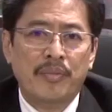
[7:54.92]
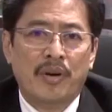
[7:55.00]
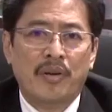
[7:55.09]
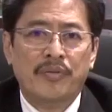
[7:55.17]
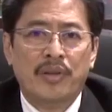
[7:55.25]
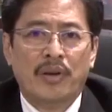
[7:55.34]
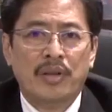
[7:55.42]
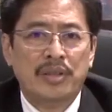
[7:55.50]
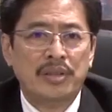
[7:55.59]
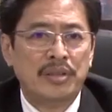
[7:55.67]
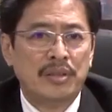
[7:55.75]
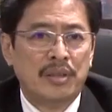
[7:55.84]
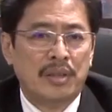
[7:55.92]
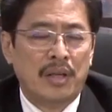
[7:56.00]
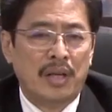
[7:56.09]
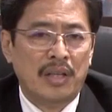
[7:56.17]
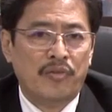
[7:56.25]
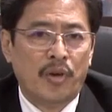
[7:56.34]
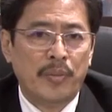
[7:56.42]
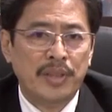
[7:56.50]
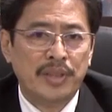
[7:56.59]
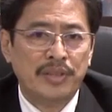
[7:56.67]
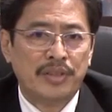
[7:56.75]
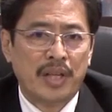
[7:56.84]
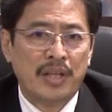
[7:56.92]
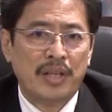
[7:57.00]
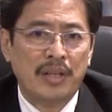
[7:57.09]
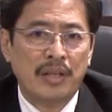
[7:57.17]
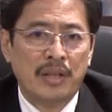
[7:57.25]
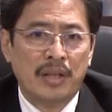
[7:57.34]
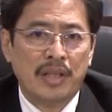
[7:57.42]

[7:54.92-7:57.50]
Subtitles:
of knowledge and information sharing,